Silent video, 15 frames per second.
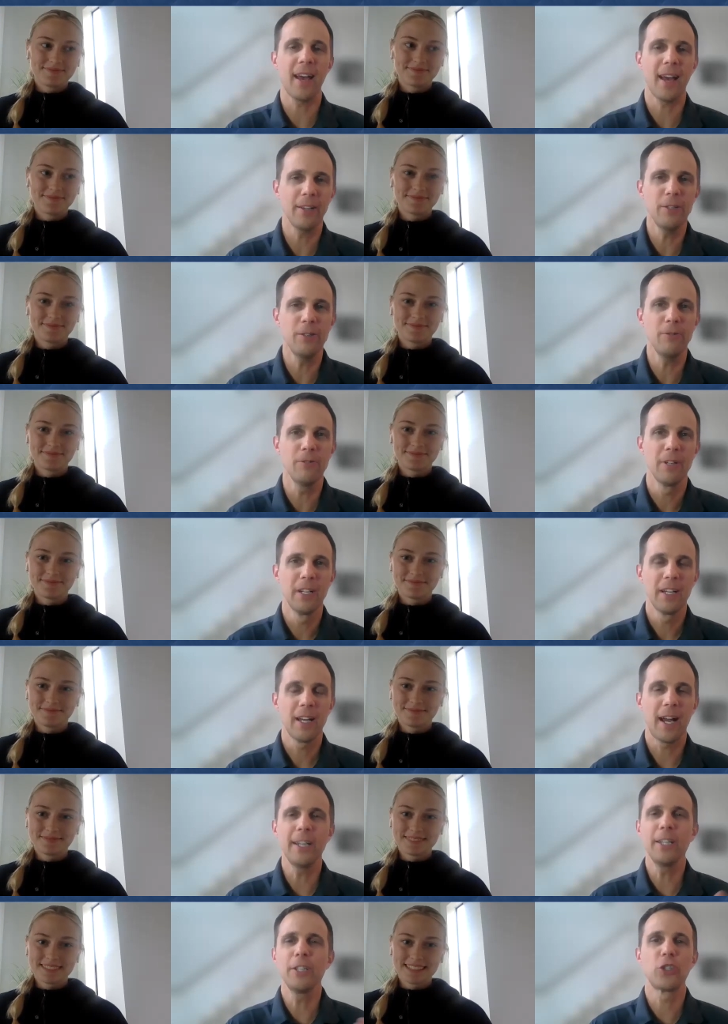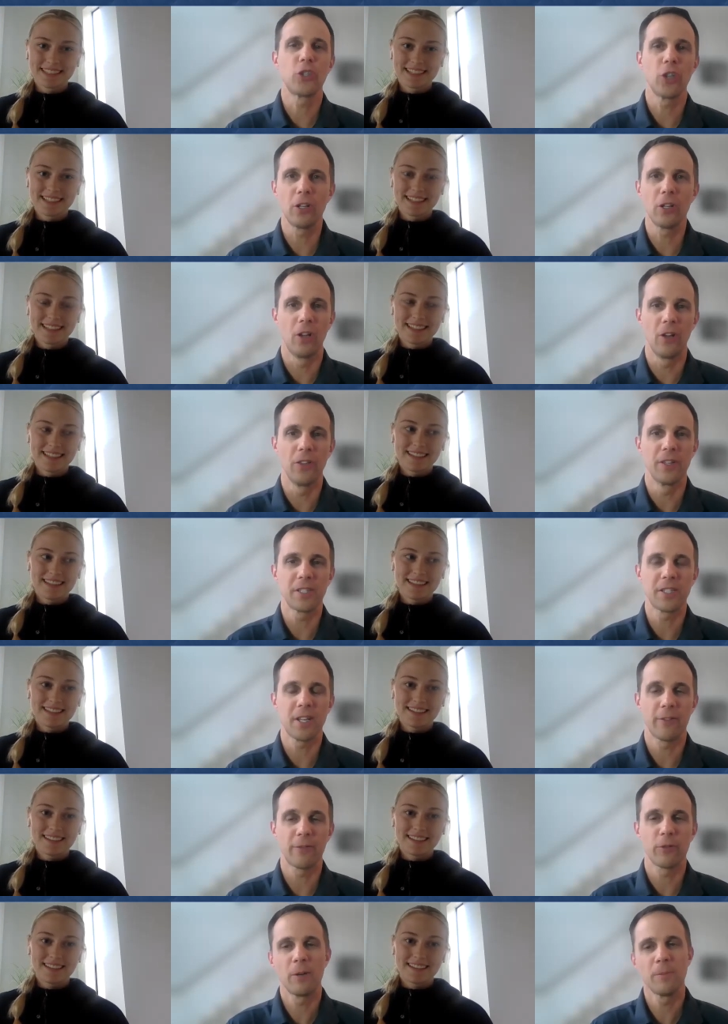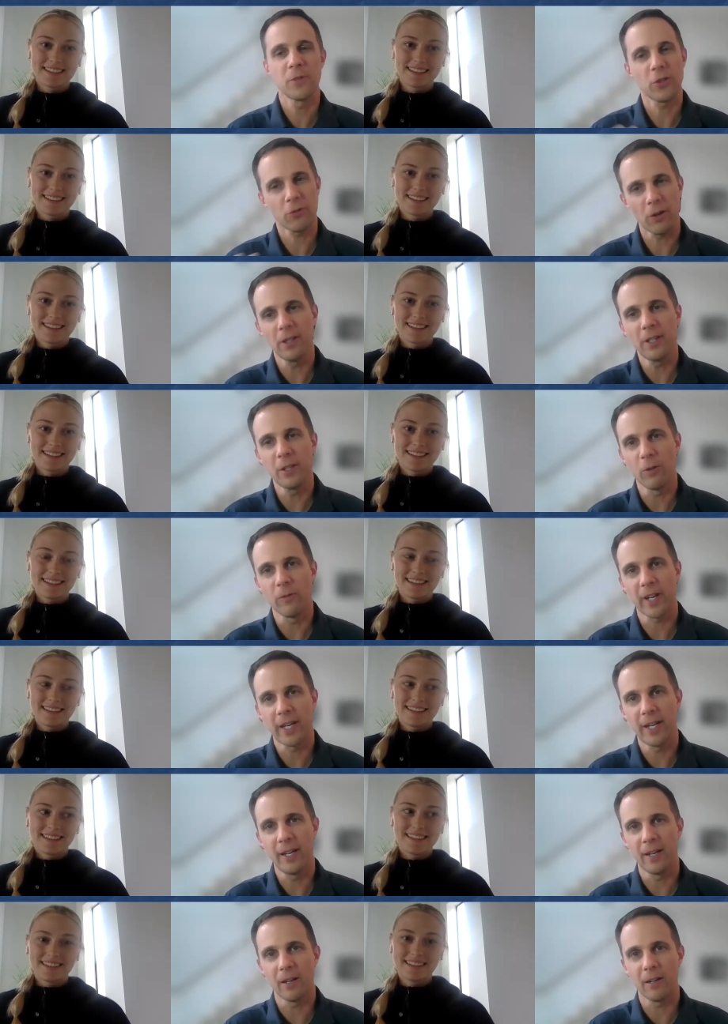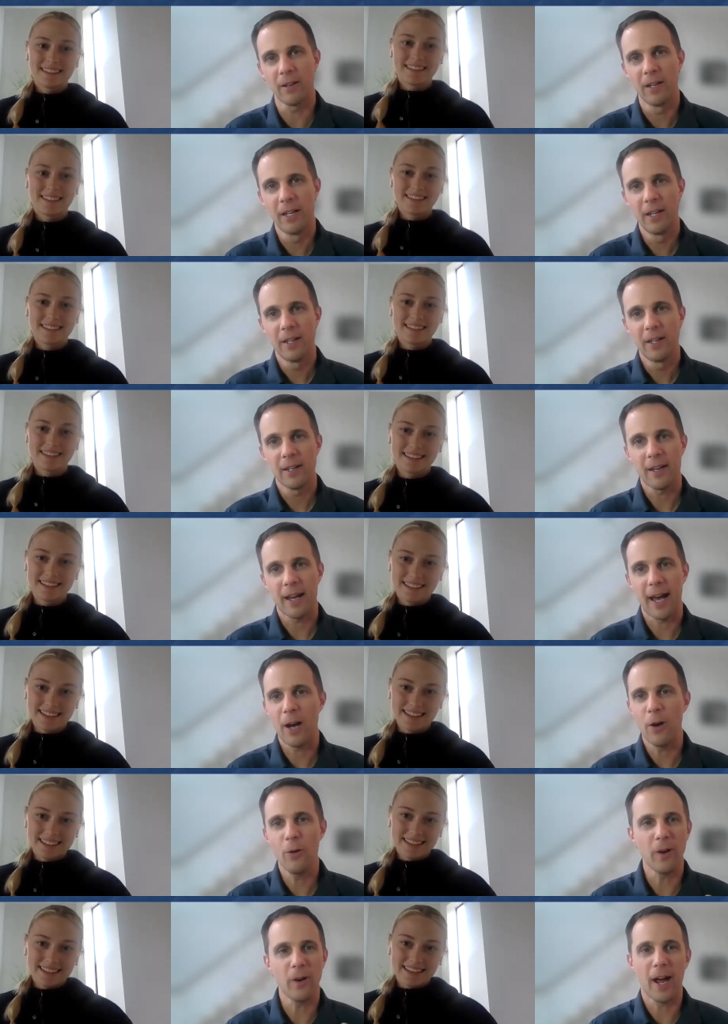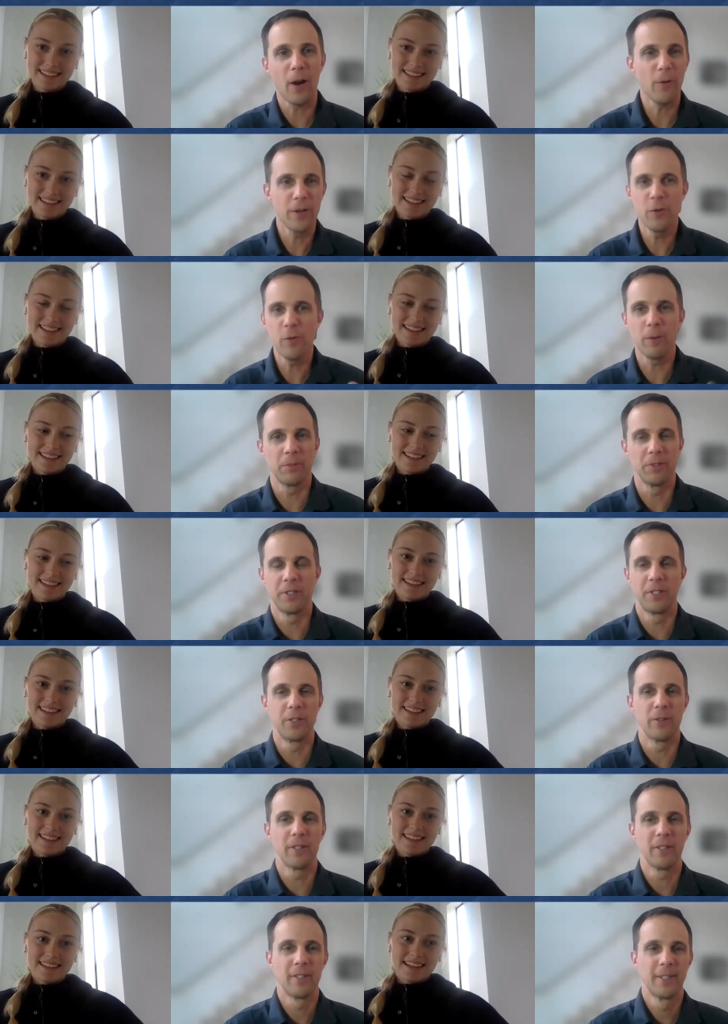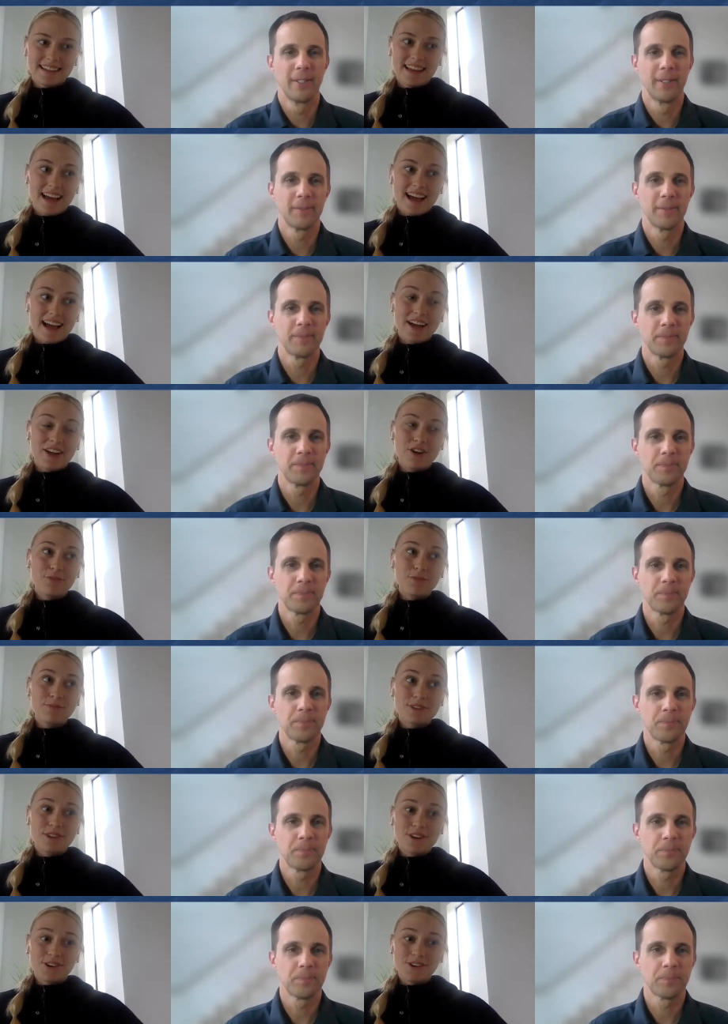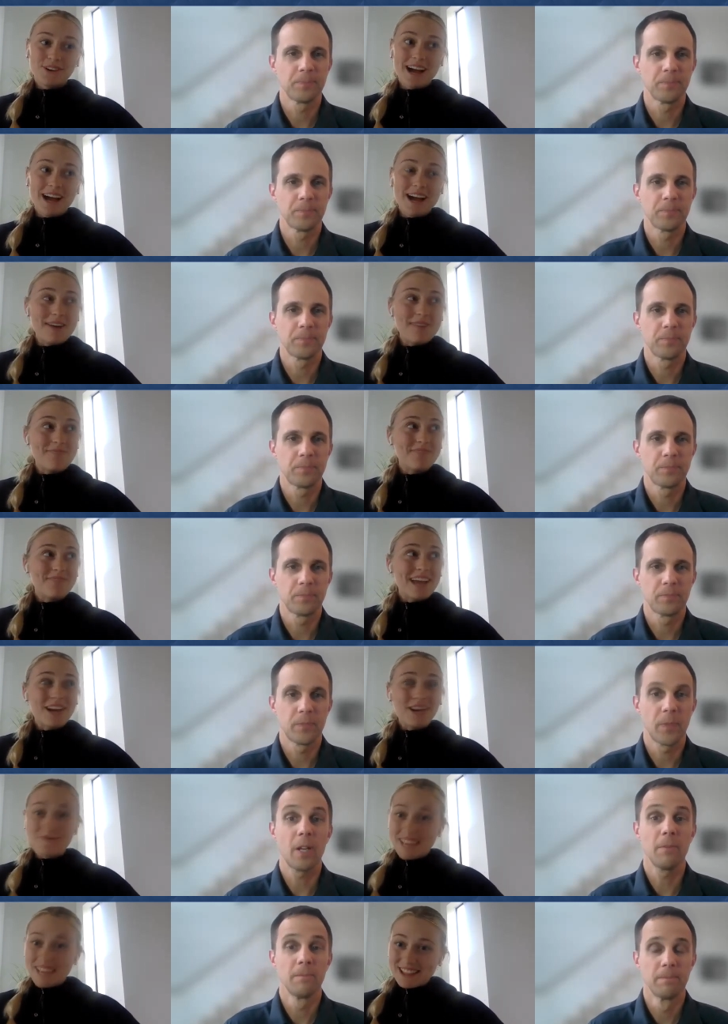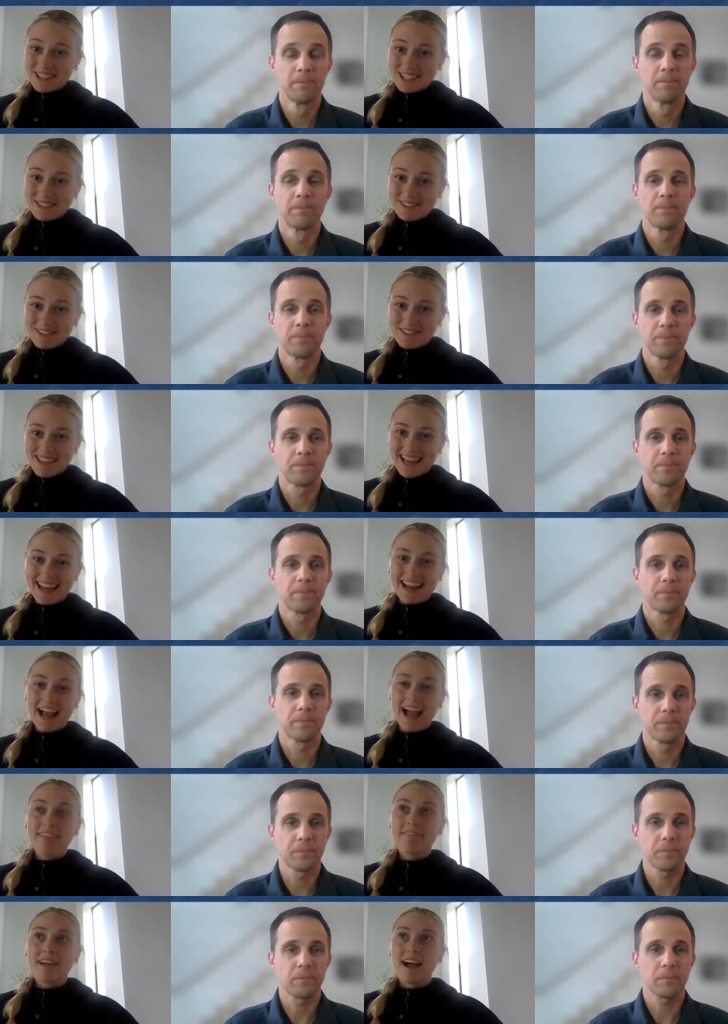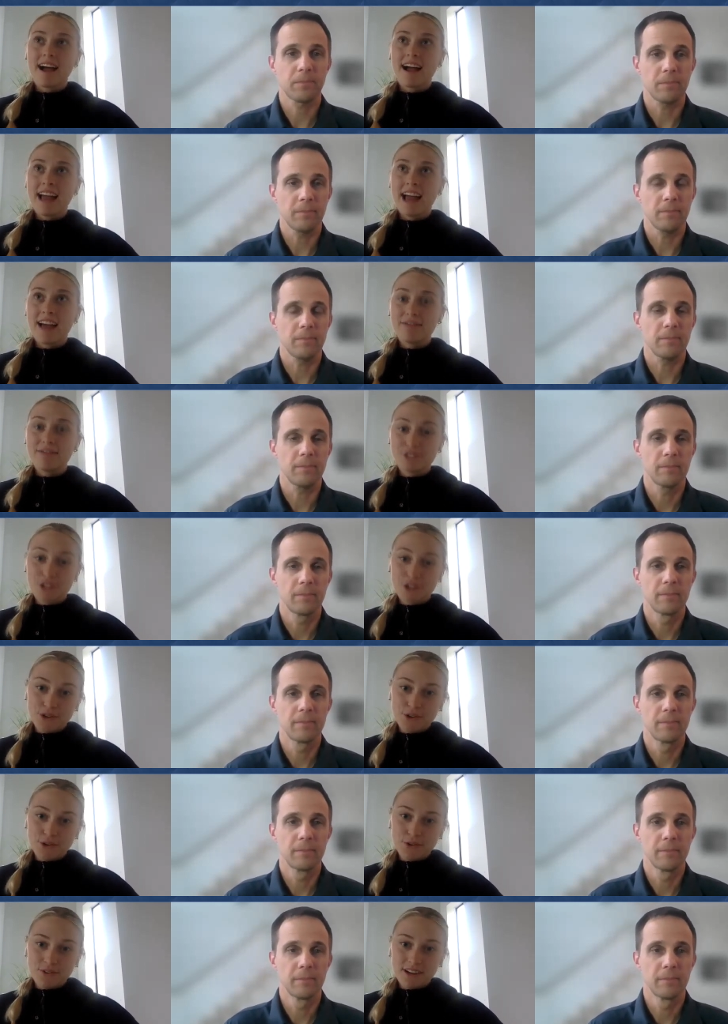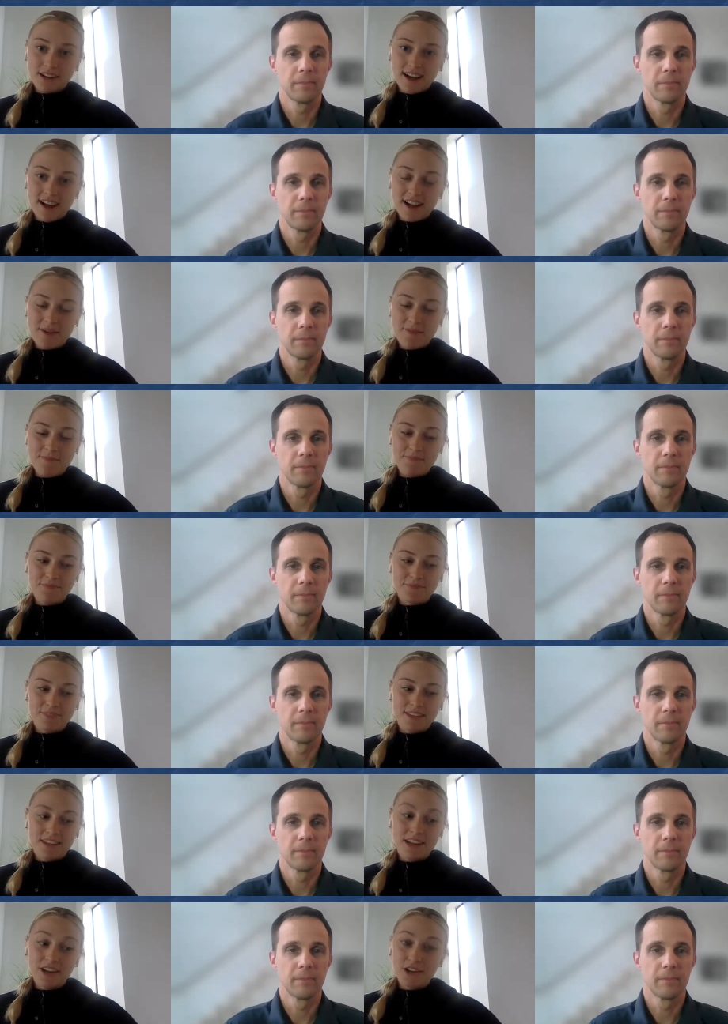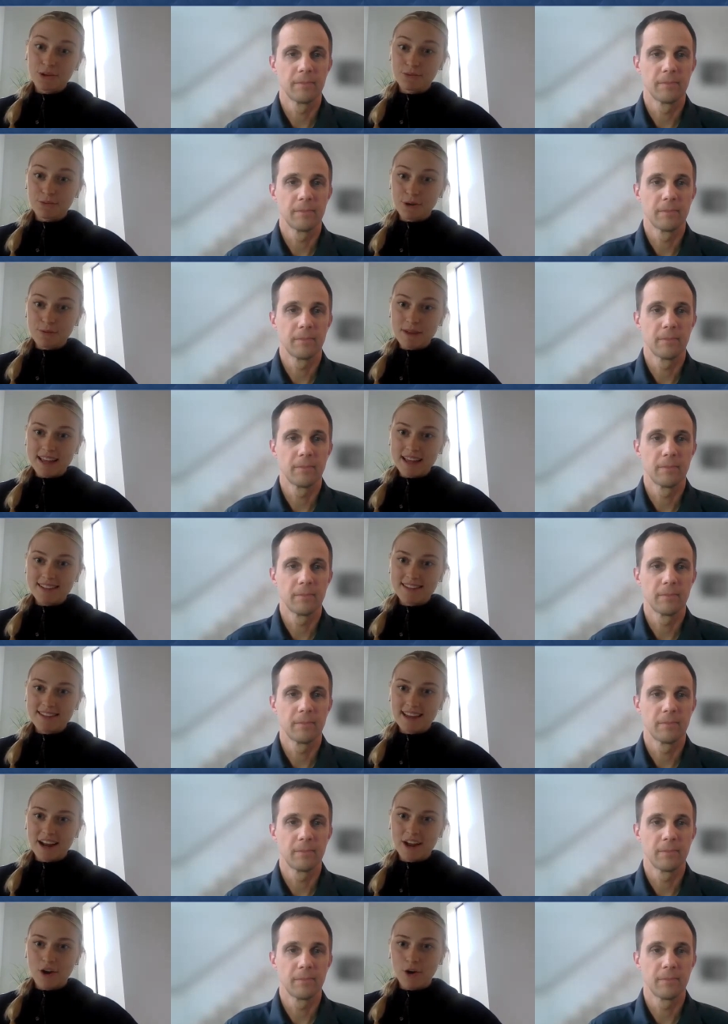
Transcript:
Speaker 1: how do you how do you juggle all this stuff?" Or I'm struggling over here. How how are you able to do it?
Speaker 2: I hope so. Um, I hope they could look to me for that. I've I have two um, younger roommates, and